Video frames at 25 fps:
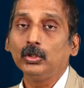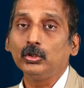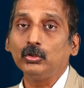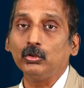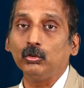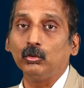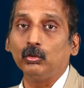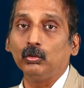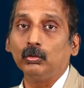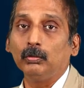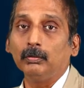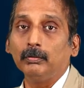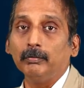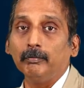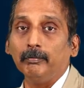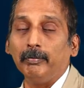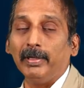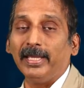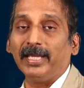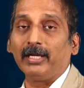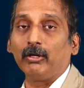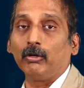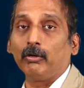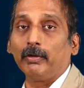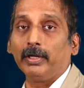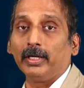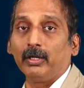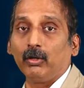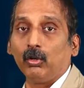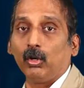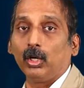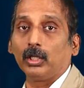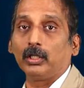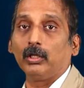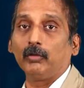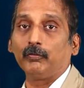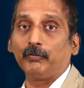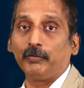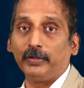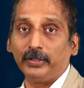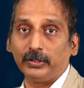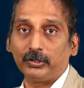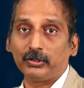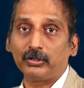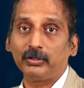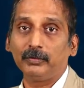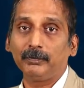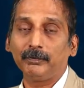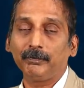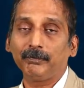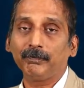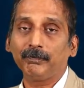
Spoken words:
to make a record of it.